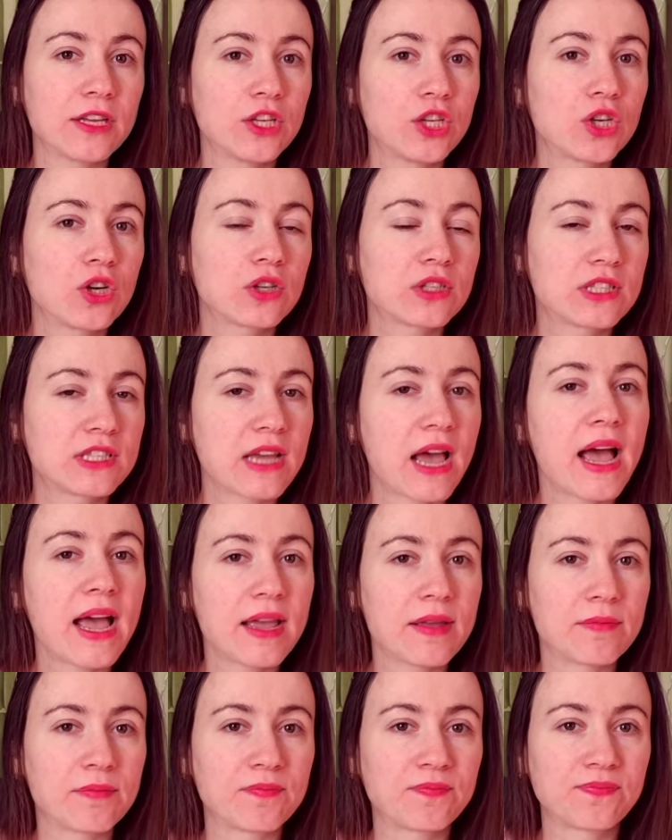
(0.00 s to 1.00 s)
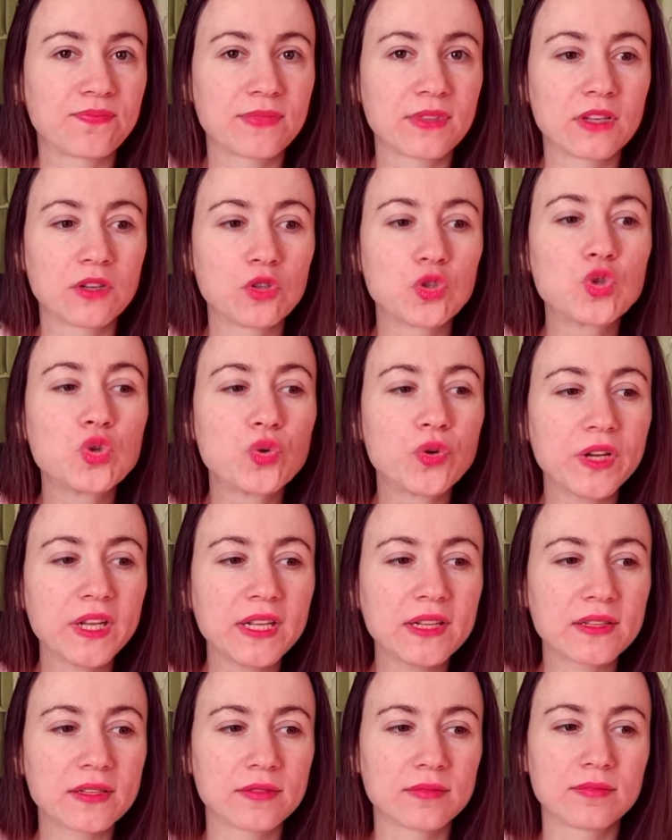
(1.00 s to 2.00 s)
your time to
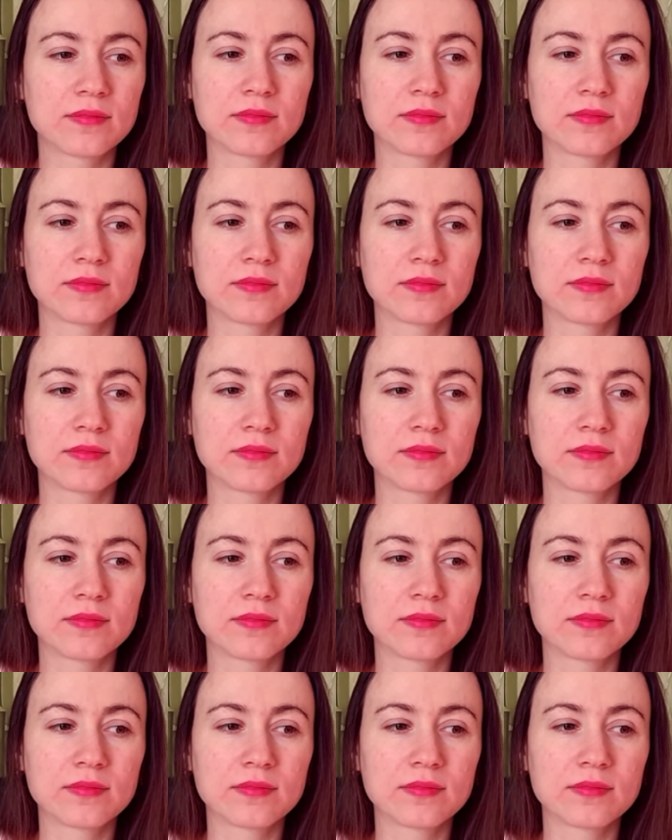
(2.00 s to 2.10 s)
read